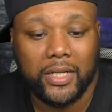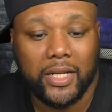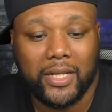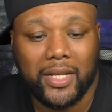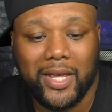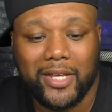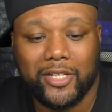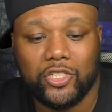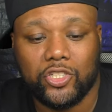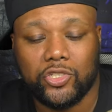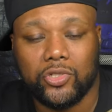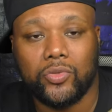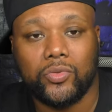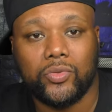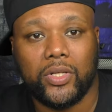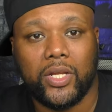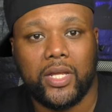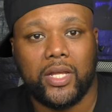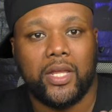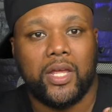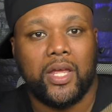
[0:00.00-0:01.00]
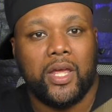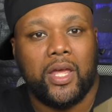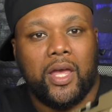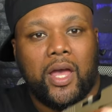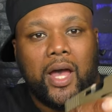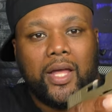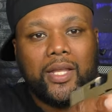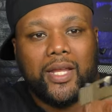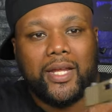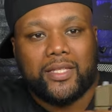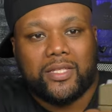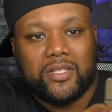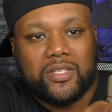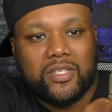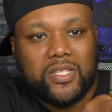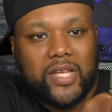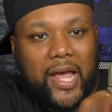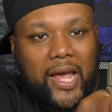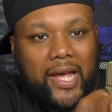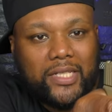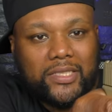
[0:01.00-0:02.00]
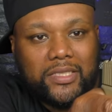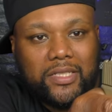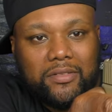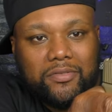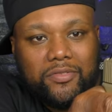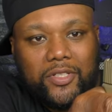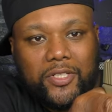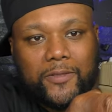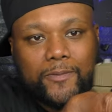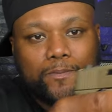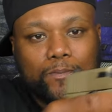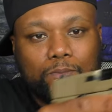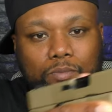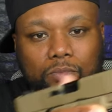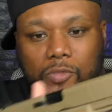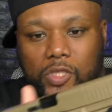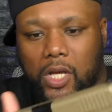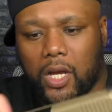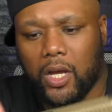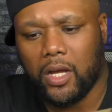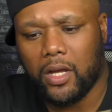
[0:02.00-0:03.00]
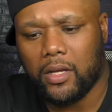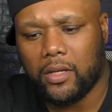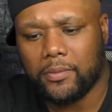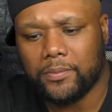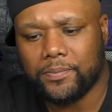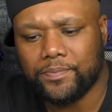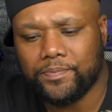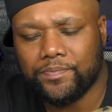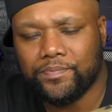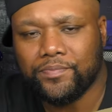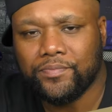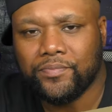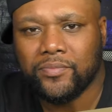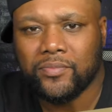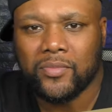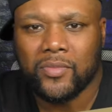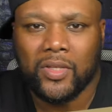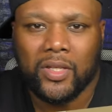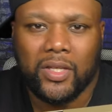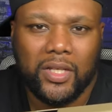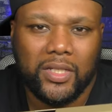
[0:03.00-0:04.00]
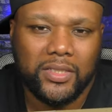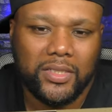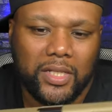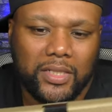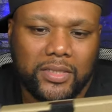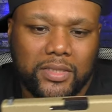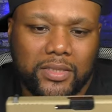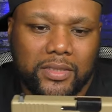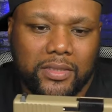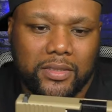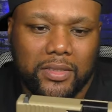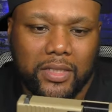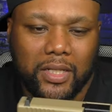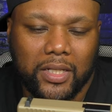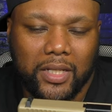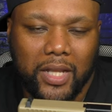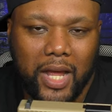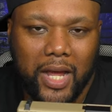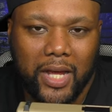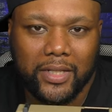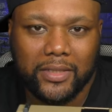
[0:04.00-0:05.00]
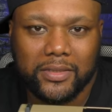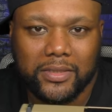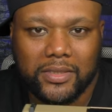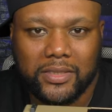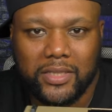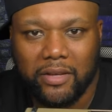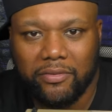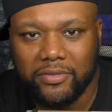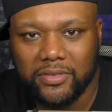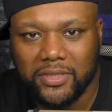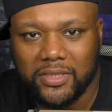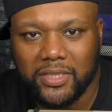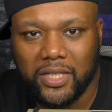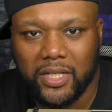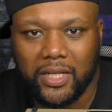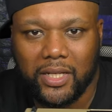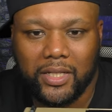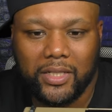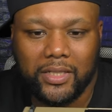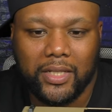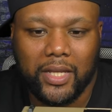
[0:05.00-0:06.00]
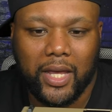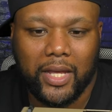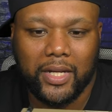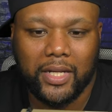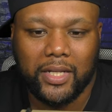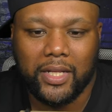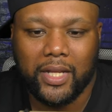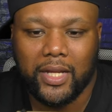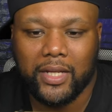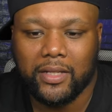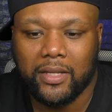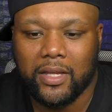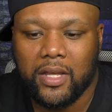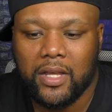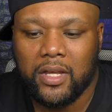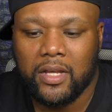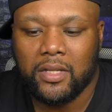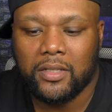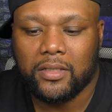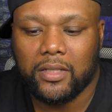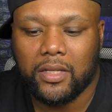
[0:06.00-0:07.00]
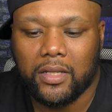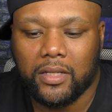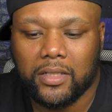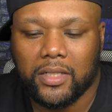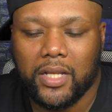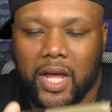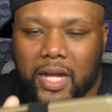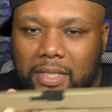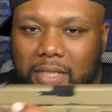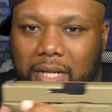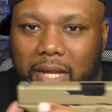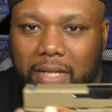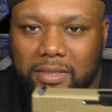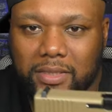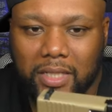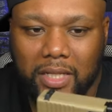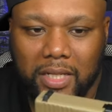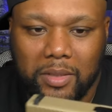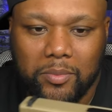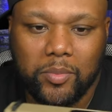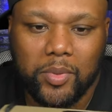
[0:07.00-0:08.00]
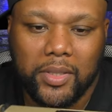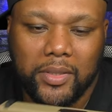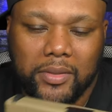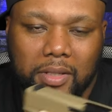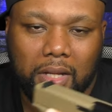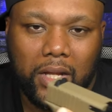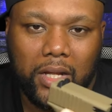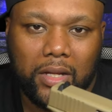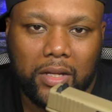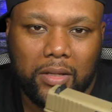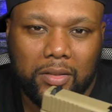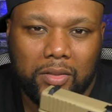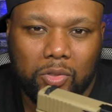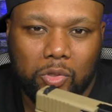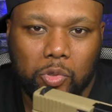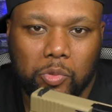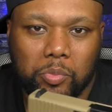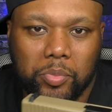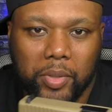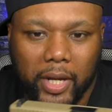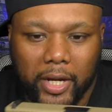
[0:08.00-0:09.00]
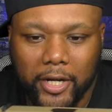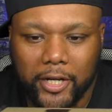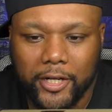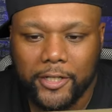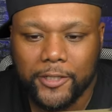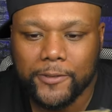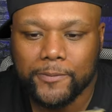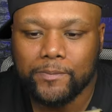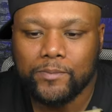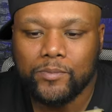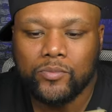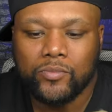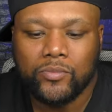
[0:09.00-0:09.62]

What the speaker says: I like shooting it. I like the size of it. It's the Glock 17, kind of like the Glock 19, but a little bigger.